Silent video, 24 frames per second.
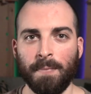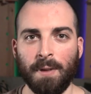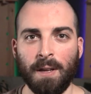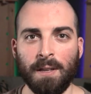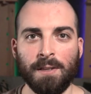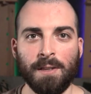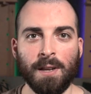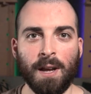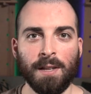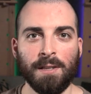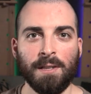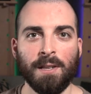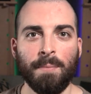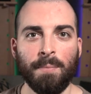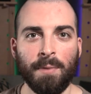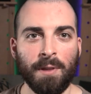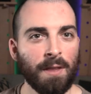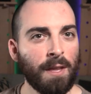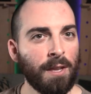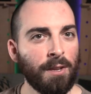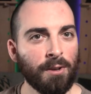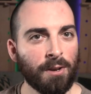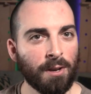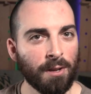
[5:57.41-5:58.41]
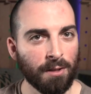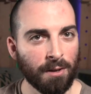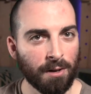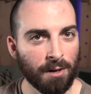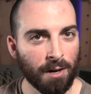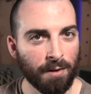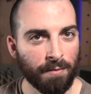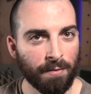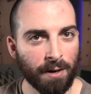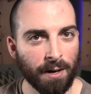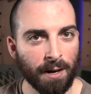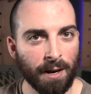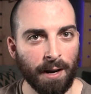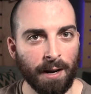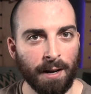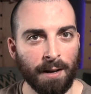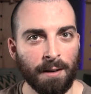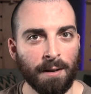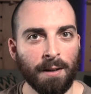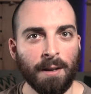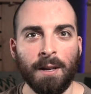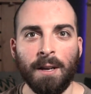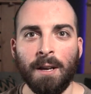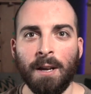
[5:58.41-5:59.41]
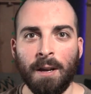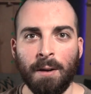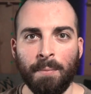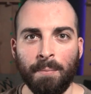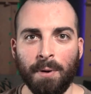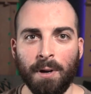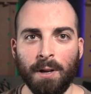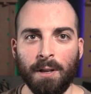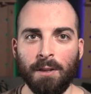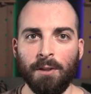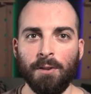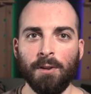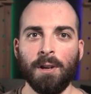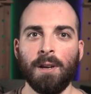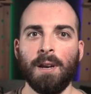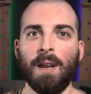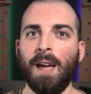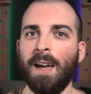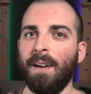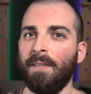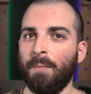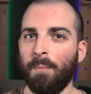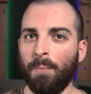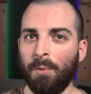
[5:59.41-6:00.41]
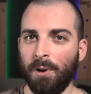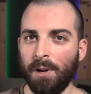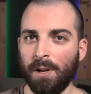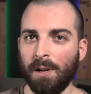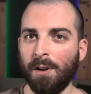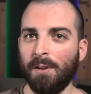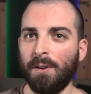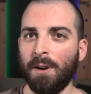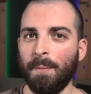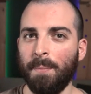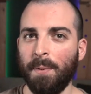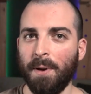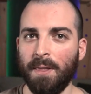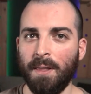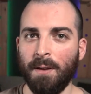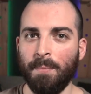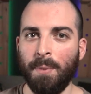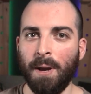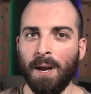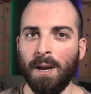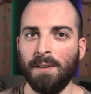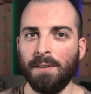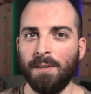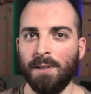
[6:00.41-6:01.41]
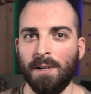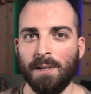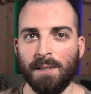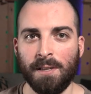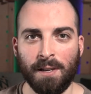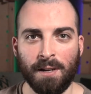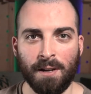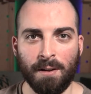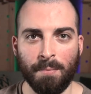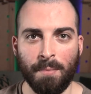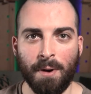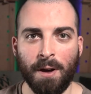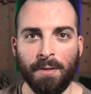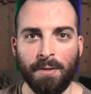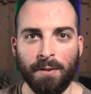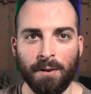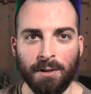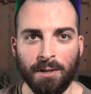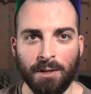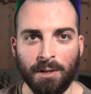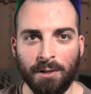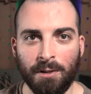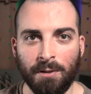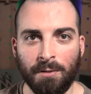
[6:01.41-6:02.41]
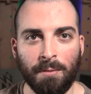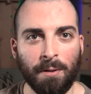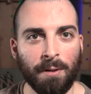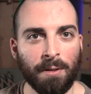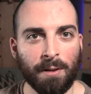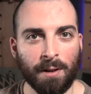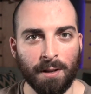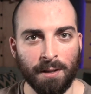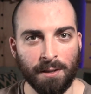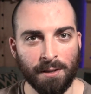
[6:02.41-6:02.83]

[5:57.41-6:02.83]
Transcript: It's not something that you can learn overnight, but you can have a pretty good grip on the basics in a month or two with